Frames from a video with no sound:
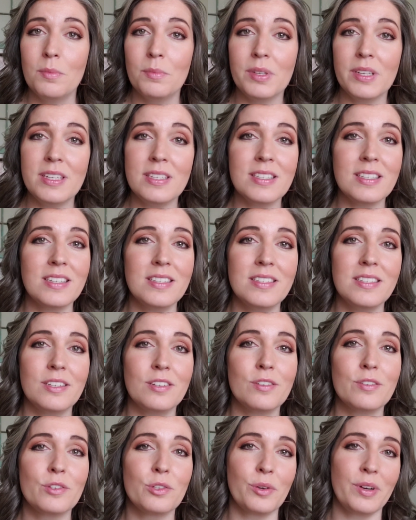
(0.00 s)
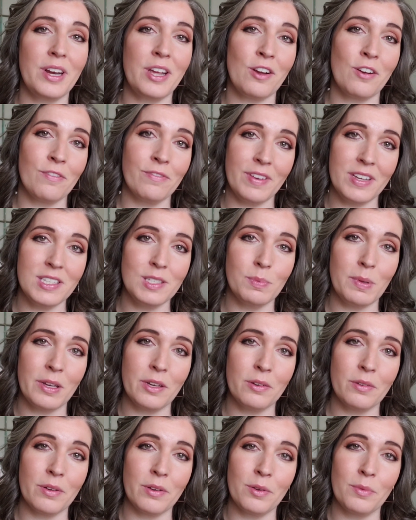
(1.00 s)
please consider joining our
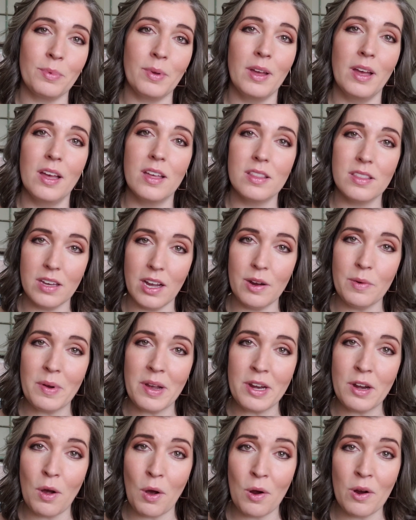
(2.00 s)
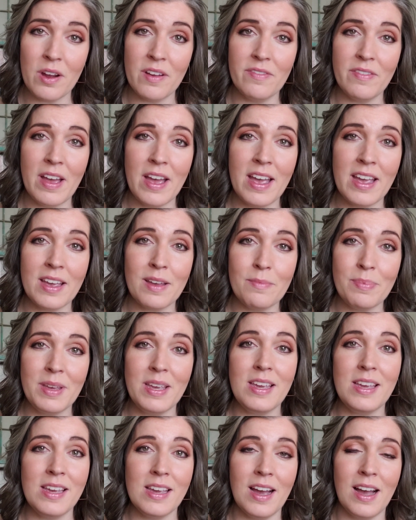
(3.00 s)
Facebook group, thyroid RFA and
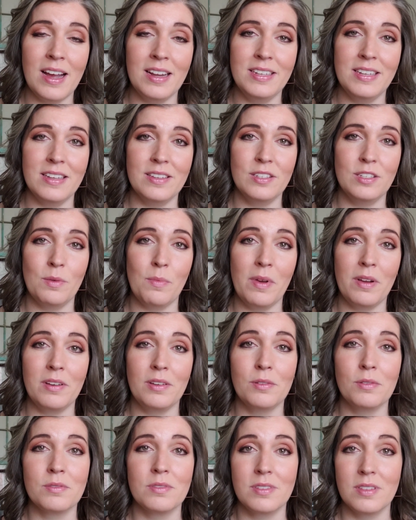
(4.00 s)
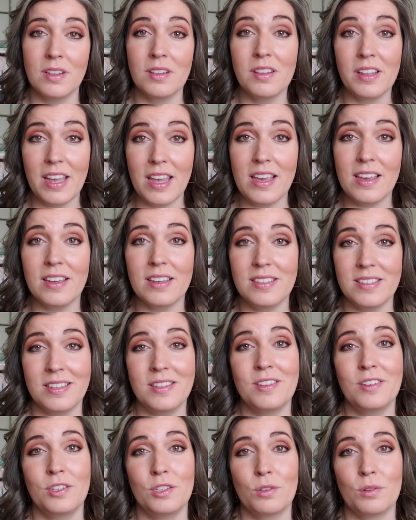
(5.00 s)
PEI testimonials. The link is
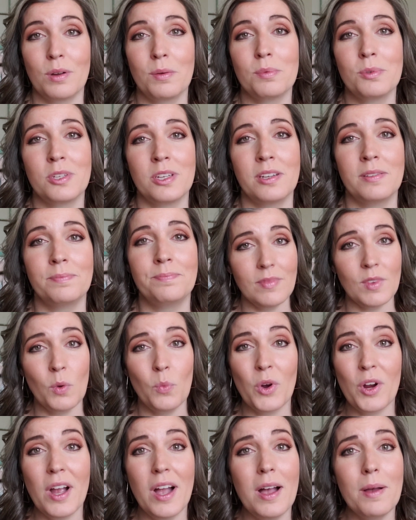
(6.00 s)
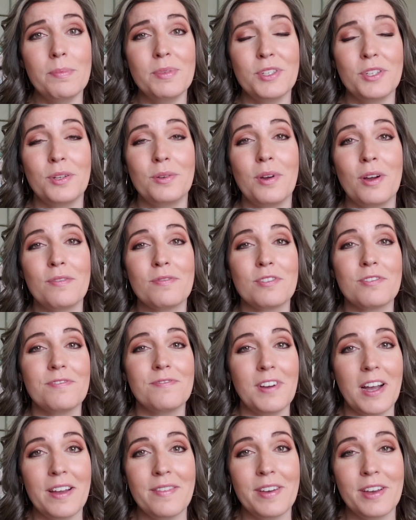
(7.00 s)
in the description. We're up to over
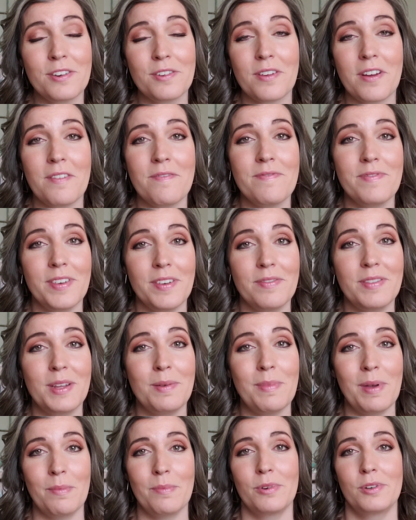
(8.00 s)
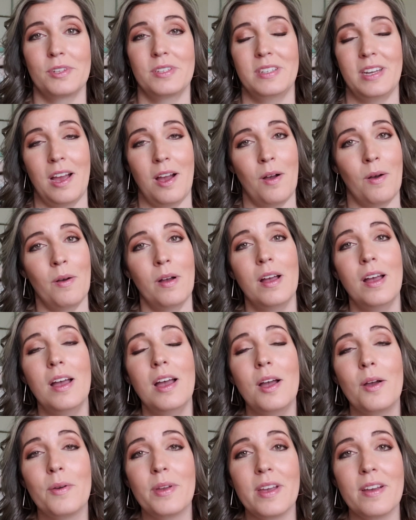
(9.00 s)
550 members now.
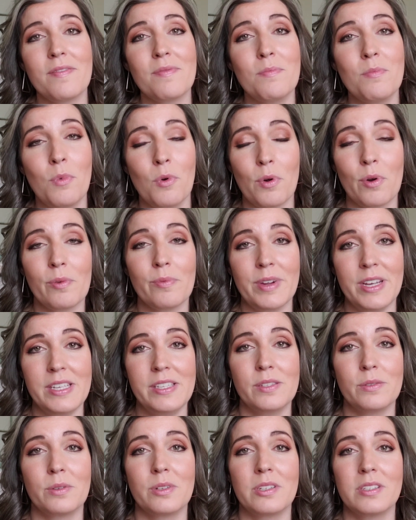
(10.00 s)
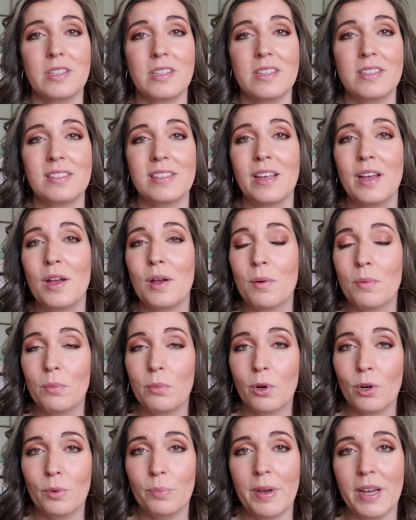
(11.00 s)
We have more resources,
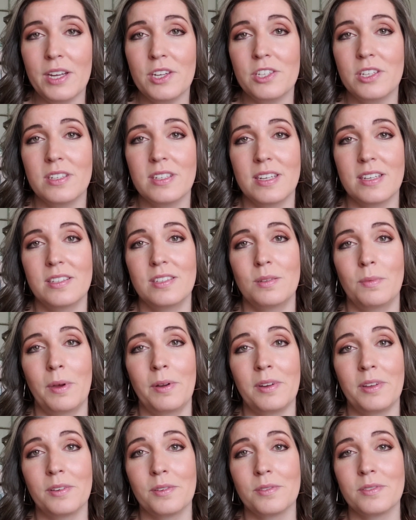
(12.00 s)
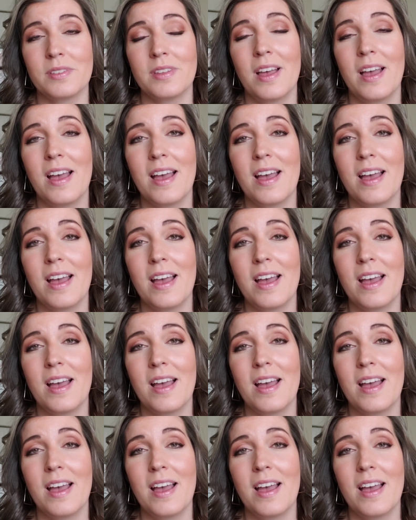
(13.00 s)
more patient testimonials,